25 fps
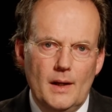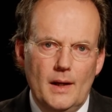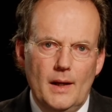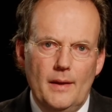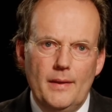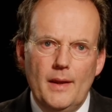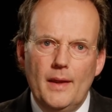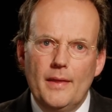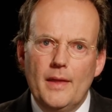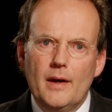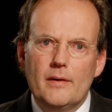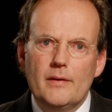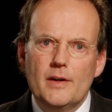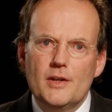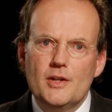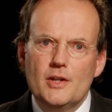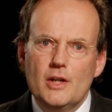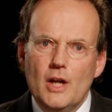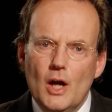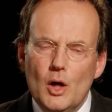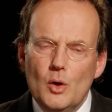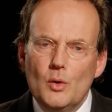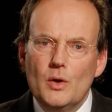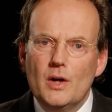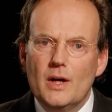and that there is
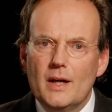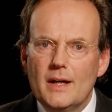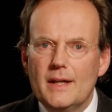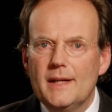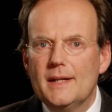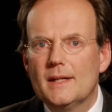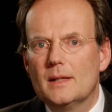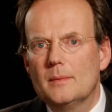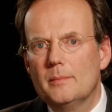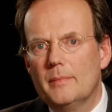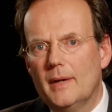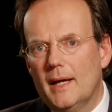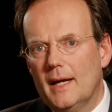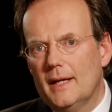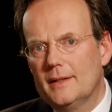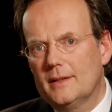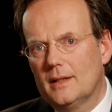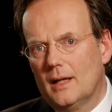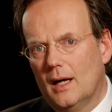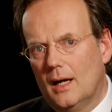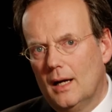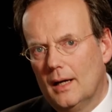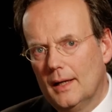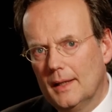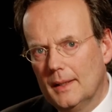no clear bad
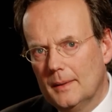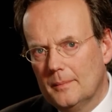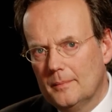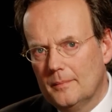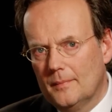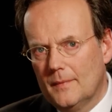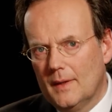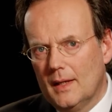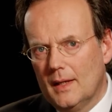guy.